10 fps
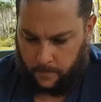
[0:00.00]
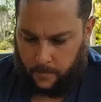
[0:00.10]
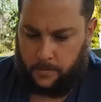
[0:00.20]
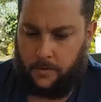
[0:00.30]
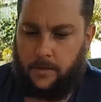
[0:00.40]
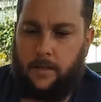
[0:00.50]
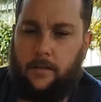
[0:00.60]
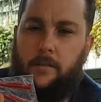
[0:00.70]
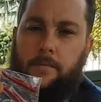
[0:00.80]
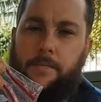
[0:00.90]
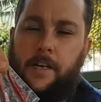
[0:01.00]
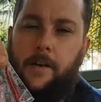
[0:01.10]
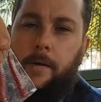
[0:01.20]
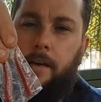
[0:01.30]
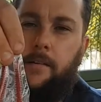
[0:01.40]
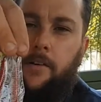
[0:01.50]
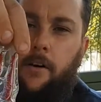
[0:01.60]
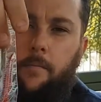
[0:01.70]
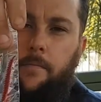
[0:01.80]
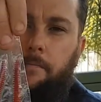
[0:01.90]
which looks like little centipede type